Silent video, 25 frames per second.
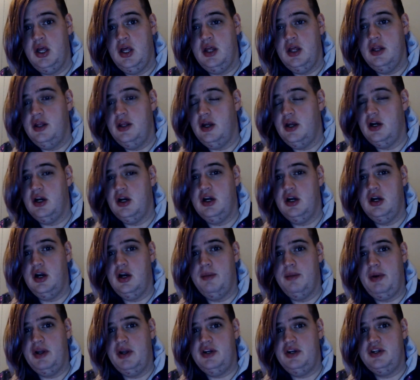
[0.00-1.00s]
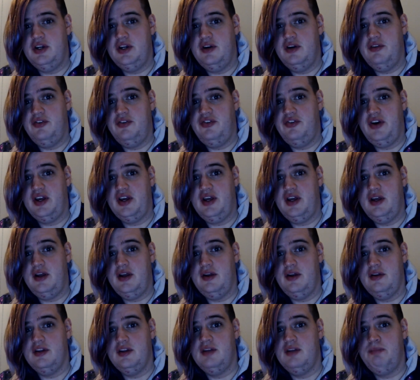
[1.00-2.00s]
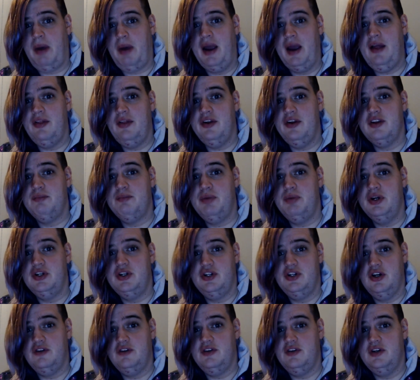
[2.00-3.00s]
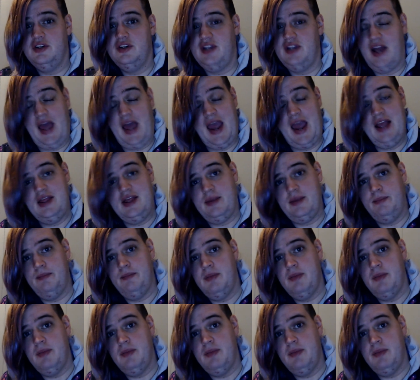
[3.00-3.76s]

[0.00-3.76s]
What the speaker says: They're a bunch of fucking spineless pushovers, and I hate them.